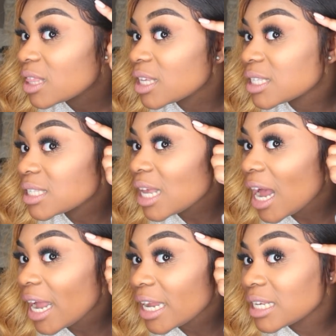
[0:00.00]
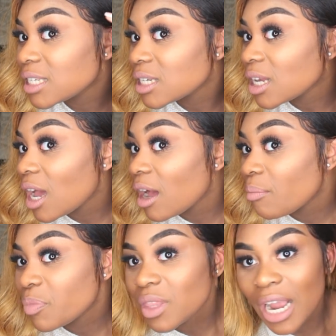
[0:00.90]
the side,
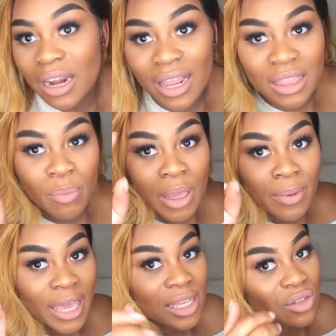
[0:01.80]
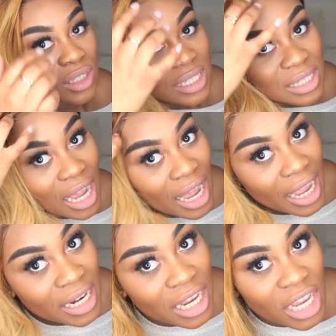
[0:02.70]
the kind of like the baby hairs on the
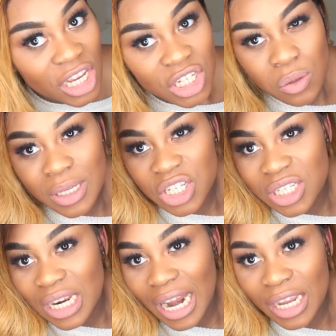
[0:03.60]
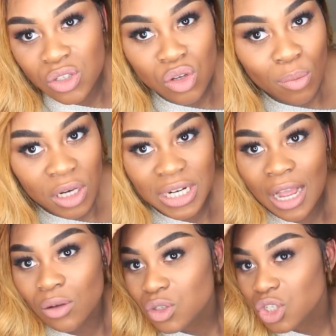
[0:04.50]
side. She was like, she didn't like too much
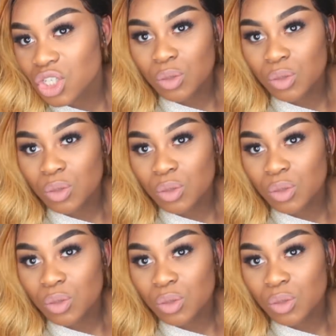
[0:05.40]
out, so she